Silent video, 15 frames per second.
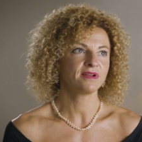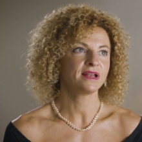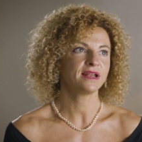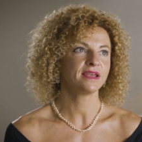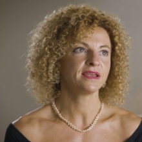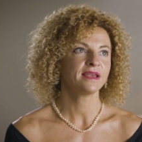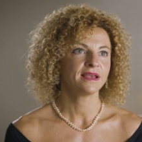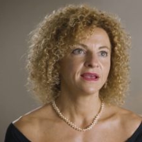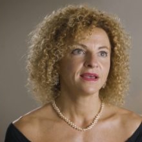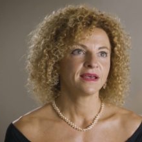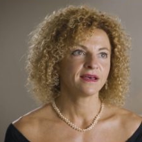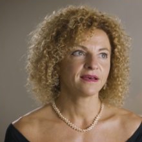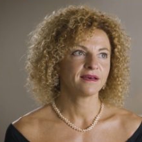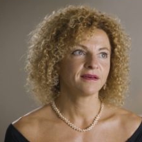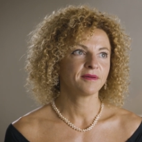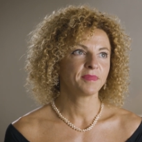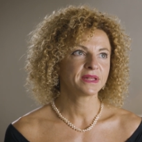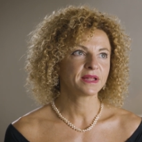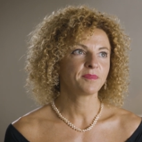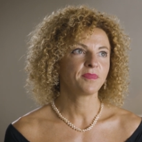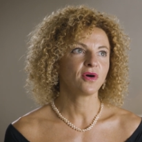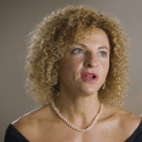really uh,
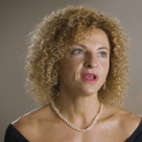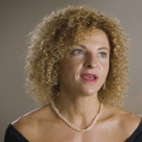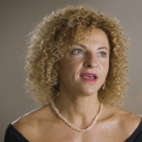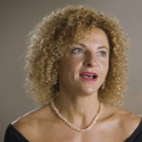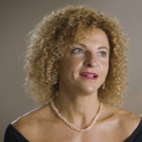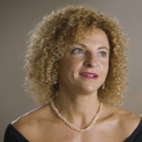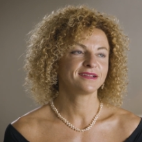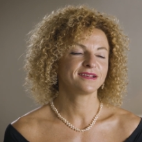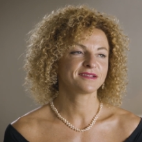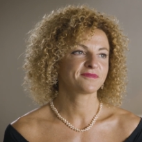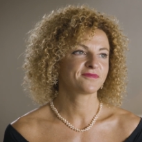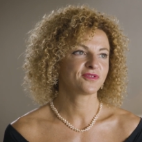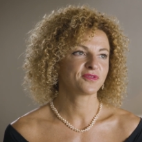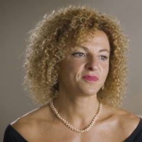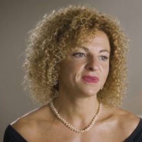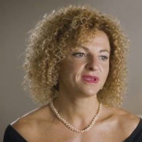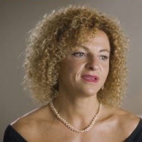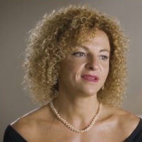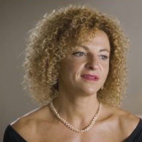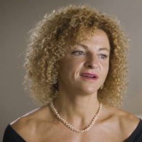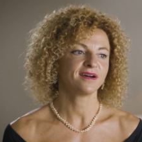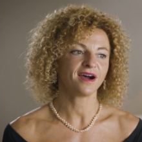metabolic health is for
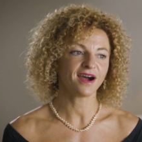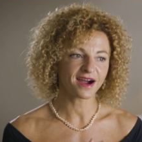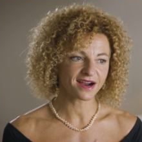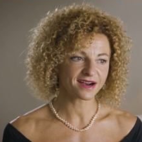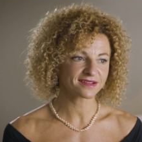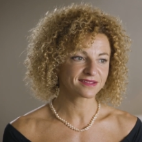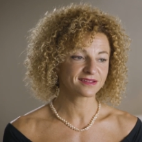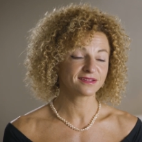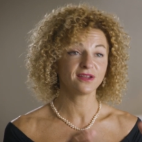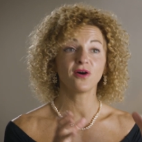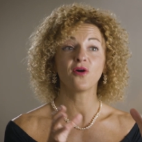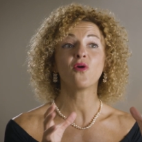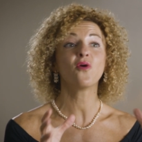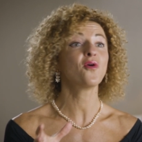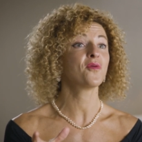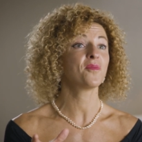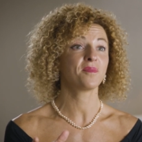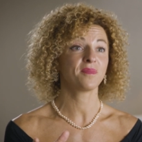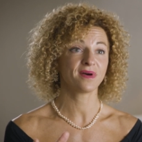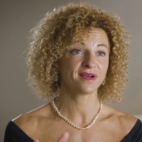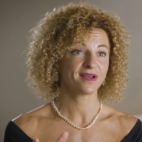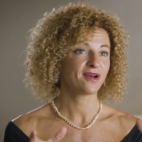me the heart, the
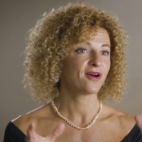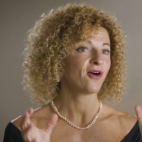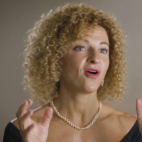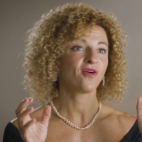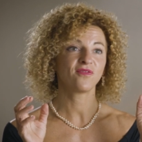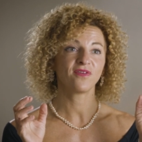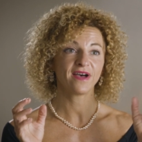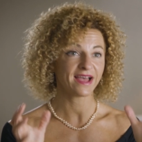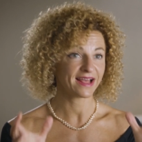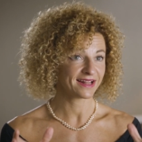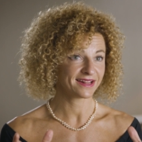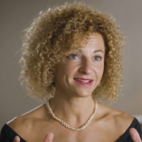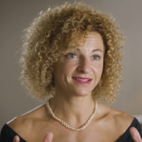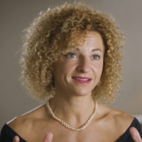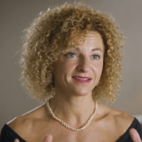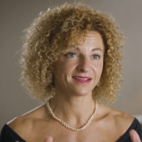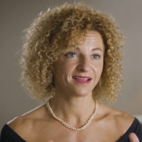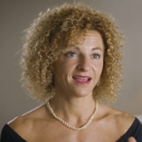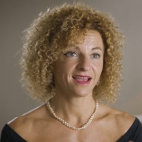home of health.